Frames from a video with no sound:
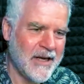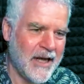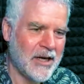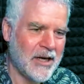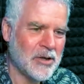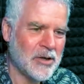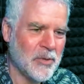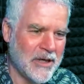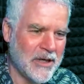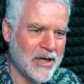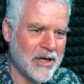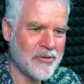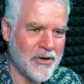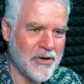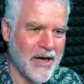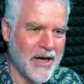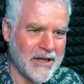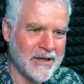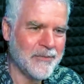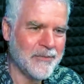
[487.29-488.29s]
How do we
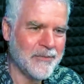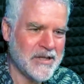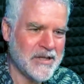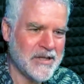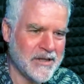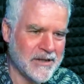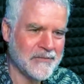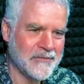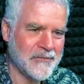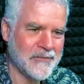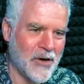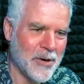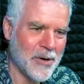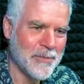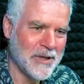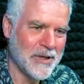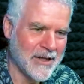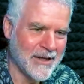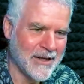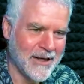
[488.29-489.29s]
create a business
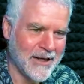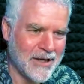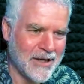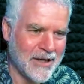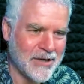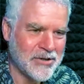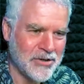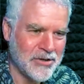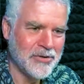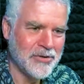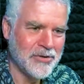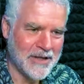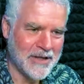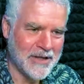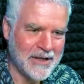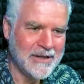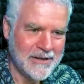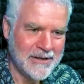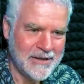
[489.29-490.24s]
environment that allows you to